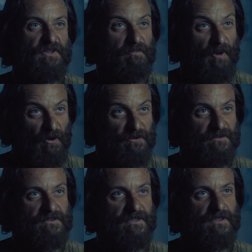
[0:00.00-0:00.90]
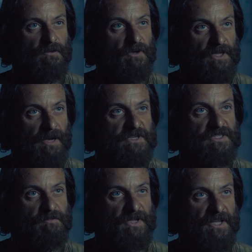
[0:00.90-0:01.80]
The bond that will come
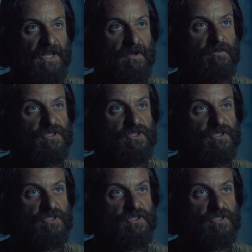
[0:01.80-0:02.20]
into being